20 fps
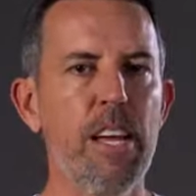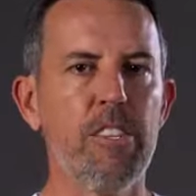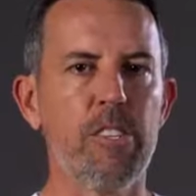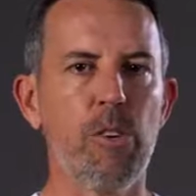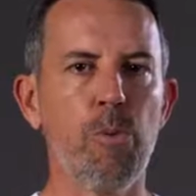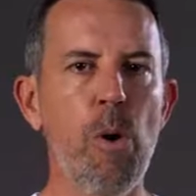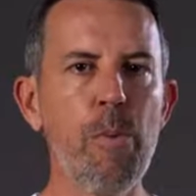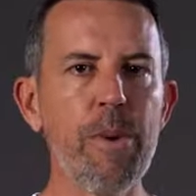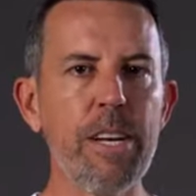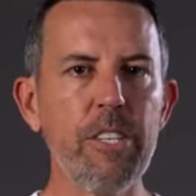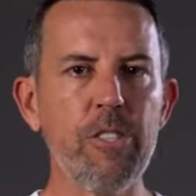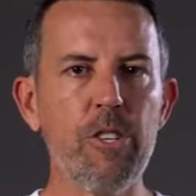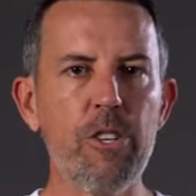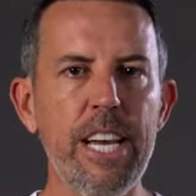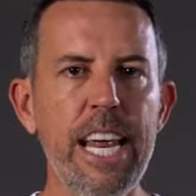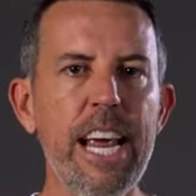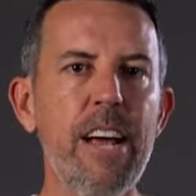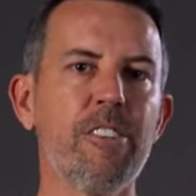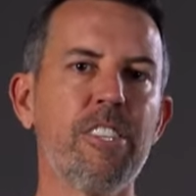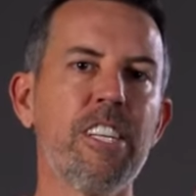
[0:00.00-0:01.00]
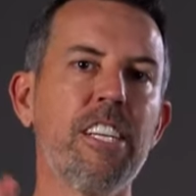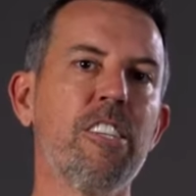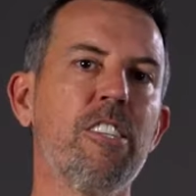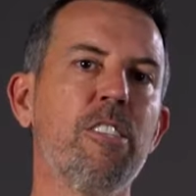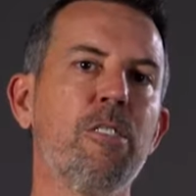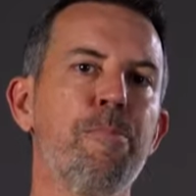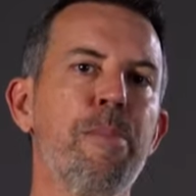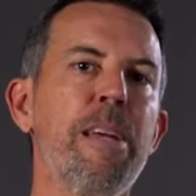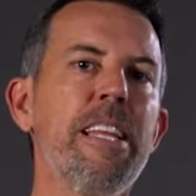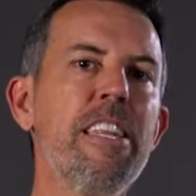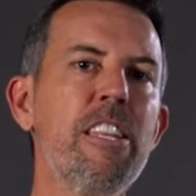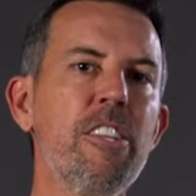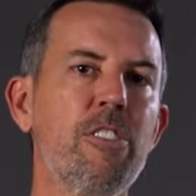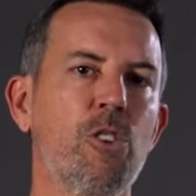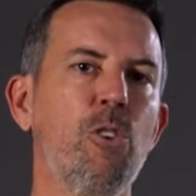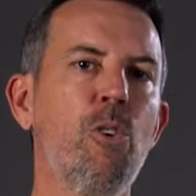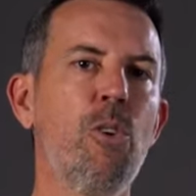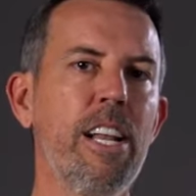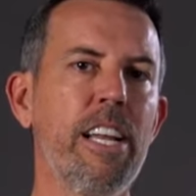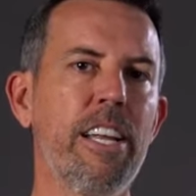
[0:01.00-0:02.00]
So what we're gonna do now is we're gonna spin the
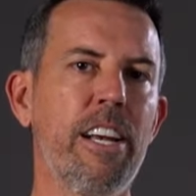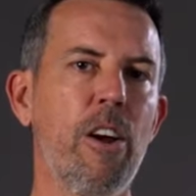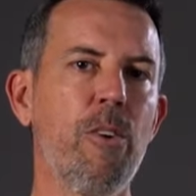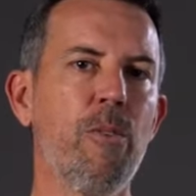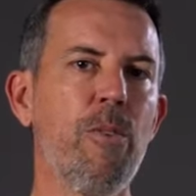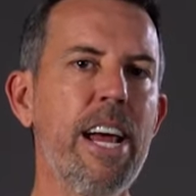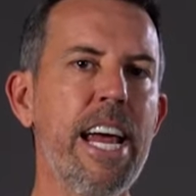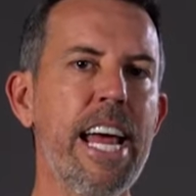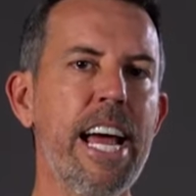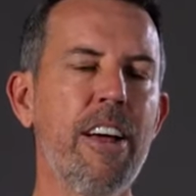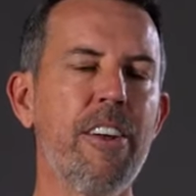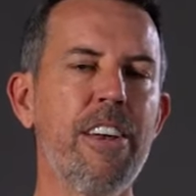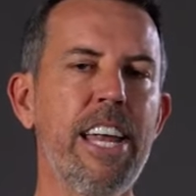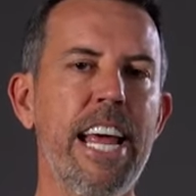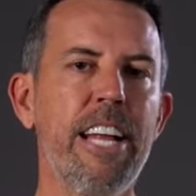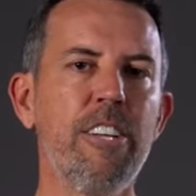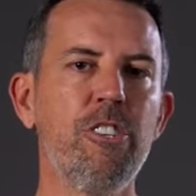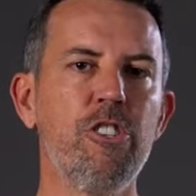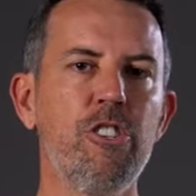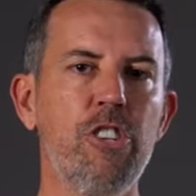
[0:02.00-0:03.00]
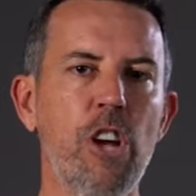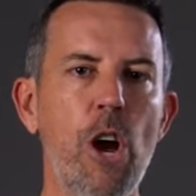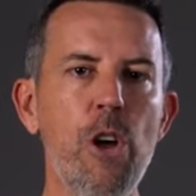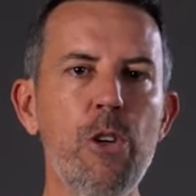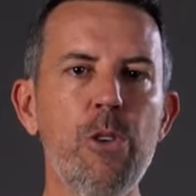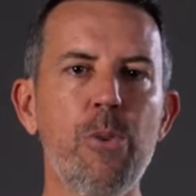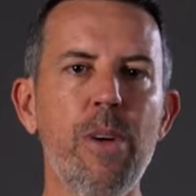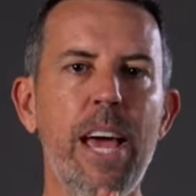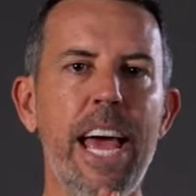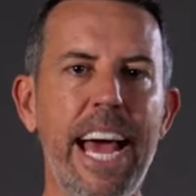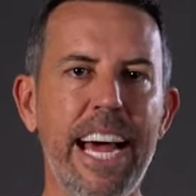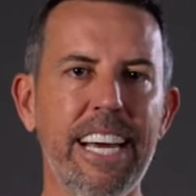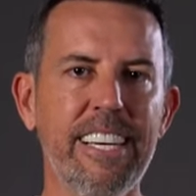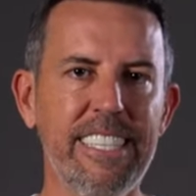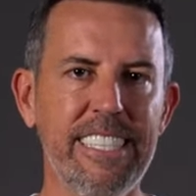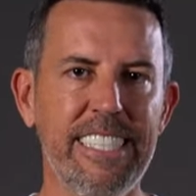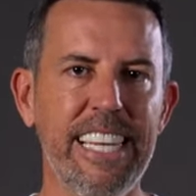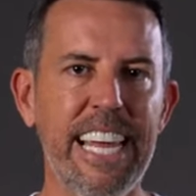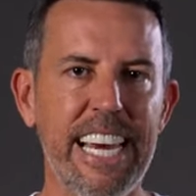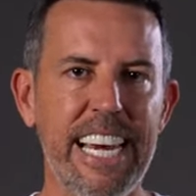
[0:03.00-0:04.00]
toilet around and show you how to
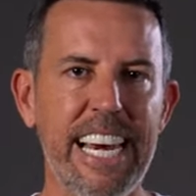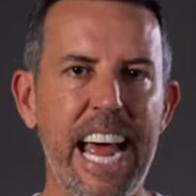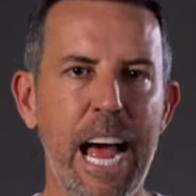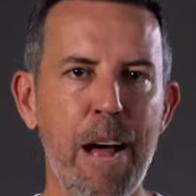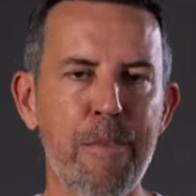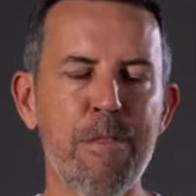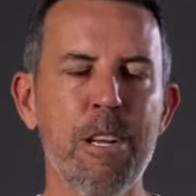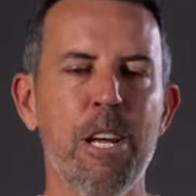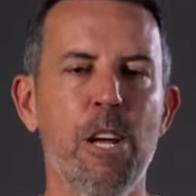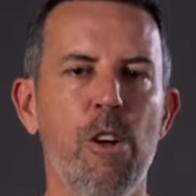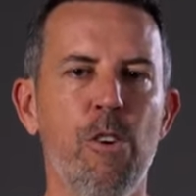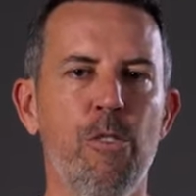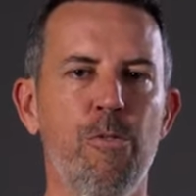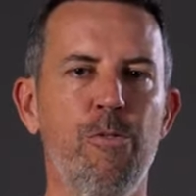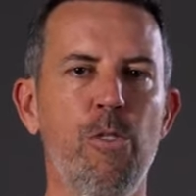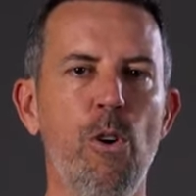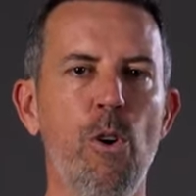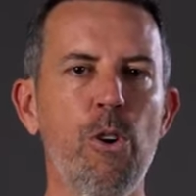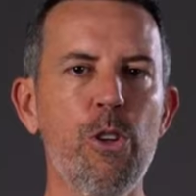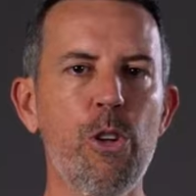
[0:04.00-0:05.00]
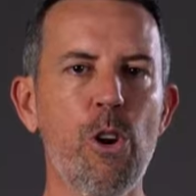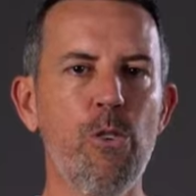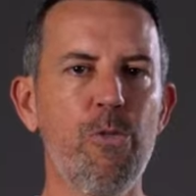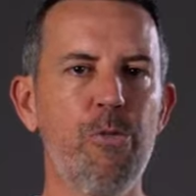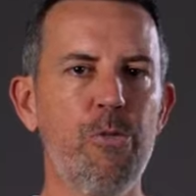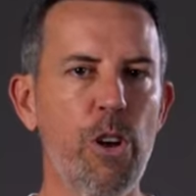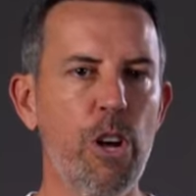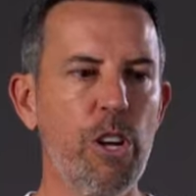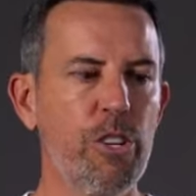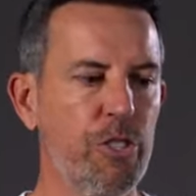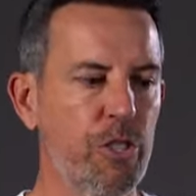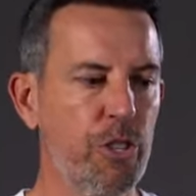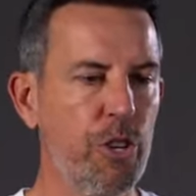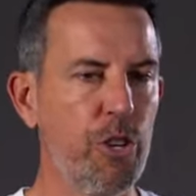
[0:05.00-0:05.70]
set it up for your first